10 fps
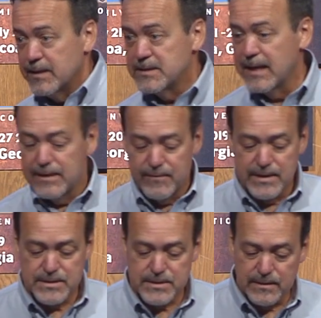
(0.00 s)

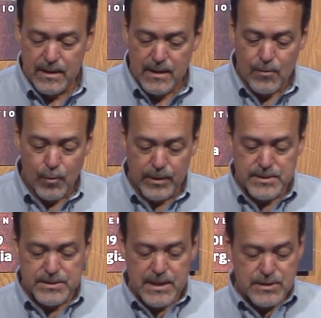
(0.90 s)
attentiveness and
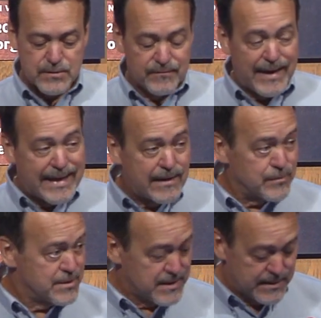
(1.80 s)
organization, flat
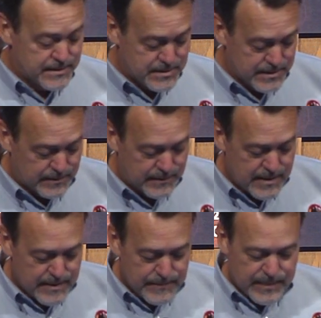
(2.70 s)
out sitting still.
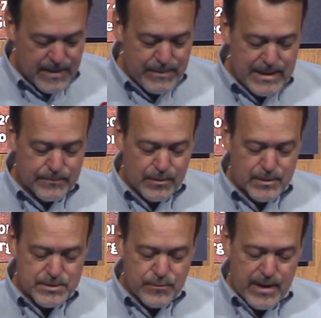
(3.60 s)
They made up
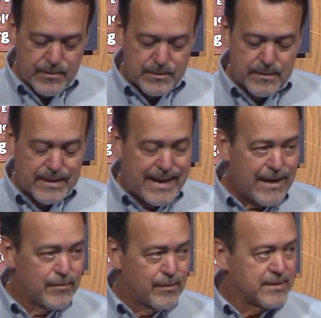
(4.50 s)
lost ground, and
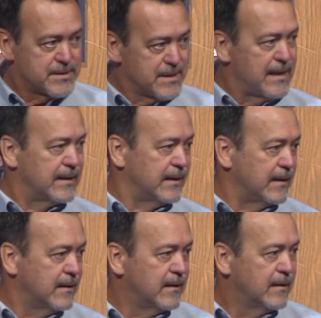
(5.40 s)
now they're
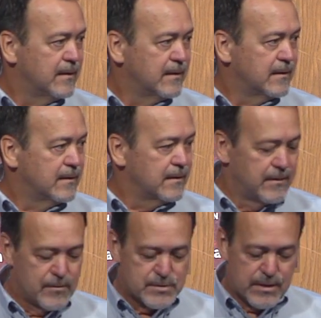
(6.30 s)
excelling
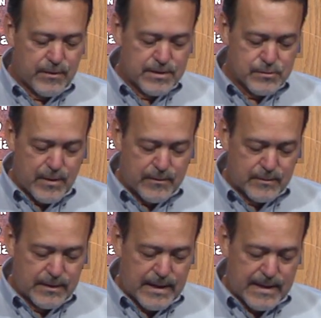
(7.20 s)
in those areas rather
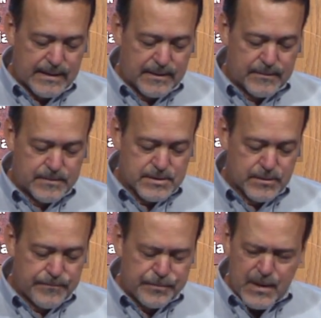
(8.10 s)
than lagging. And
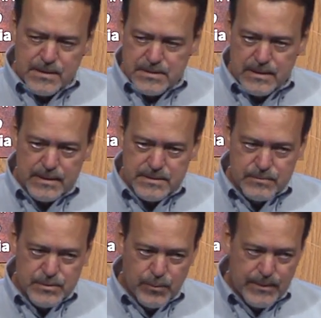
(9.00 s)
so
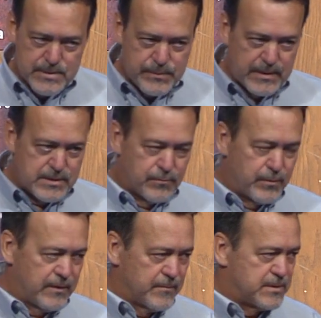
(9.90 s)
this morning I'm going to speak to you
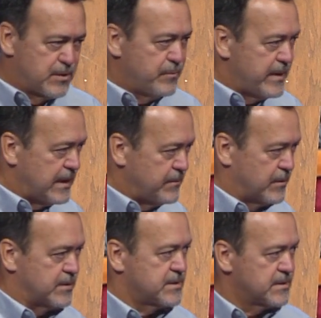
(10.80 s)
really from two mini
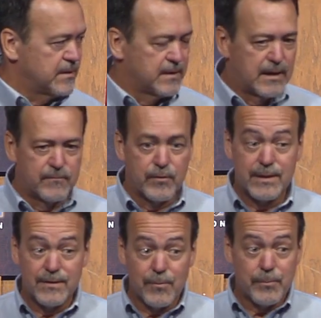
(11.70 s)
books that I've written,
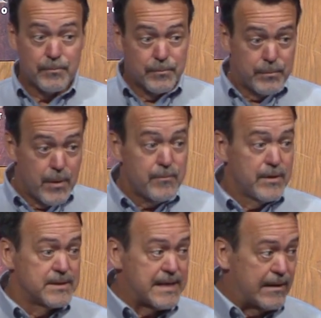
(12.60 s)
and both you
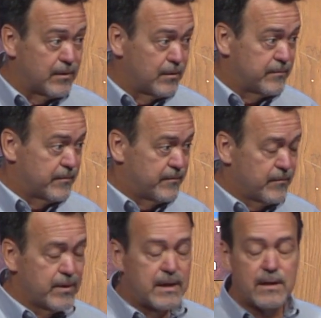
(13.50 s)
can download for
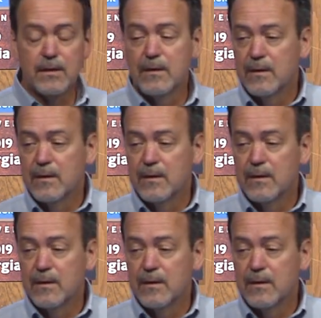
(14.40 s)
free